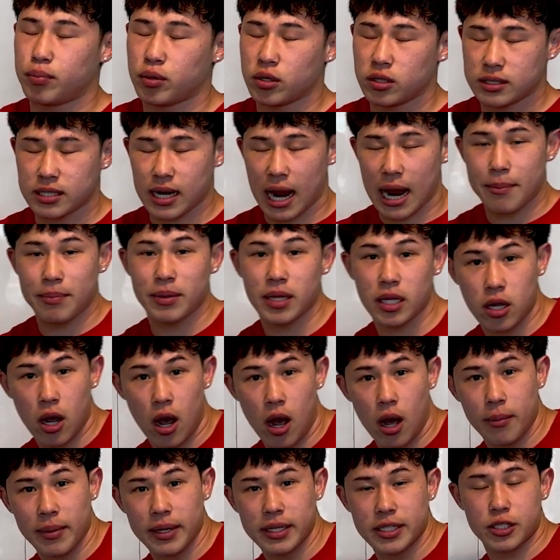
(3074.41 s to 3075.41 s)
Type in the
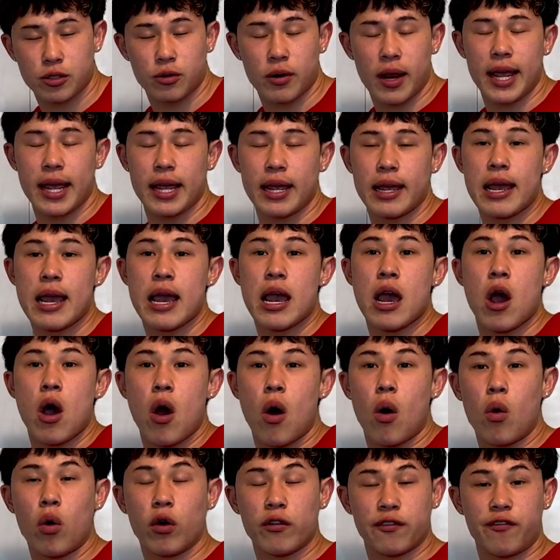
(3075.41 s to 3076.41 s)
comments, right?
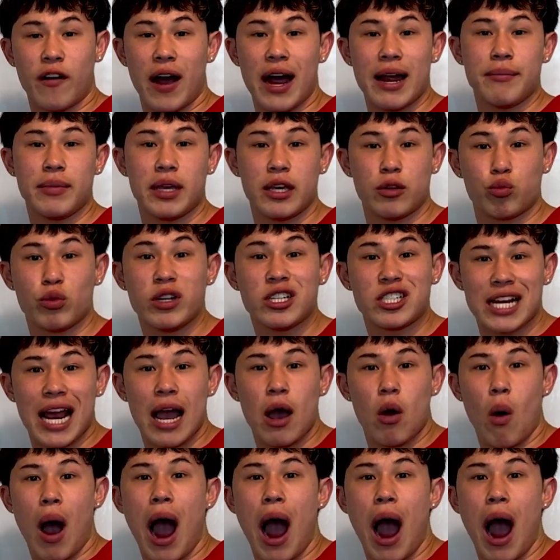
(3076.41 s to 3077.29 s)
Or find me, reach out.